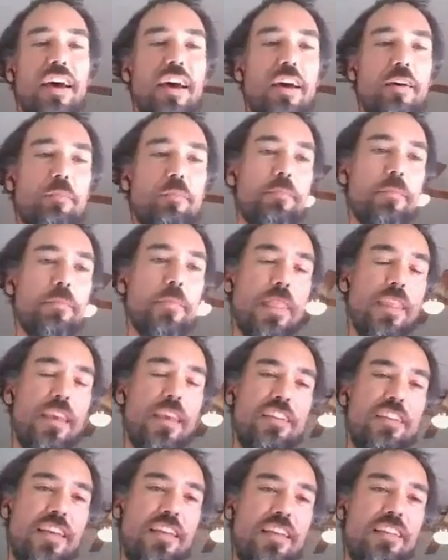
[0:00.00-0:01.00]
Um,
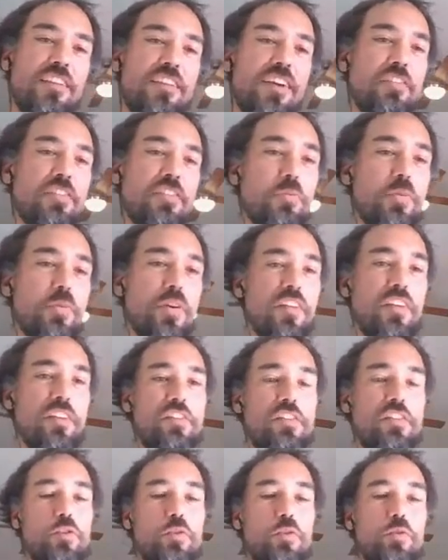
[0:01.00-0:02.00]
in in the JavaScript world,
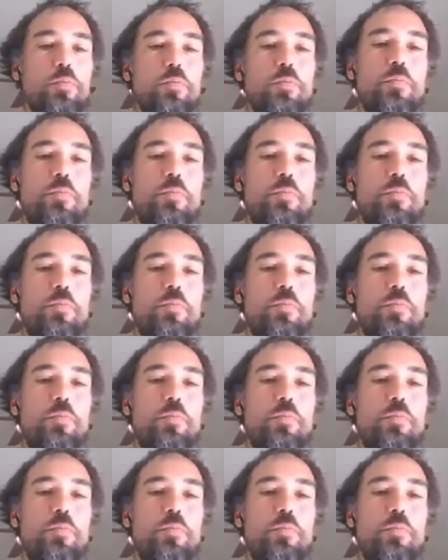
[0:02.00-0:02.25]
there's two